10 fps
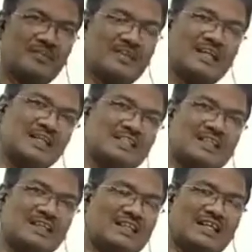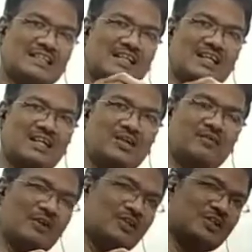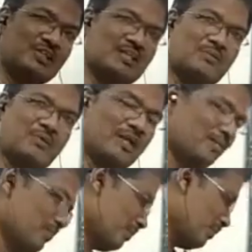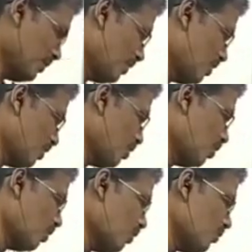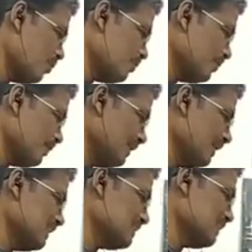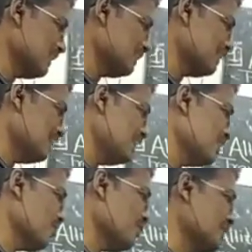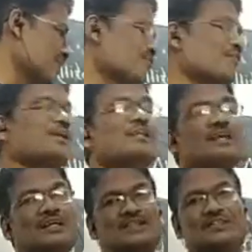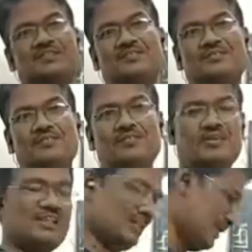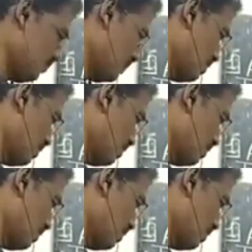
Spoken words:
Let us see in 9th standard, we have studied the poem, Hope is the thing with feathers. See,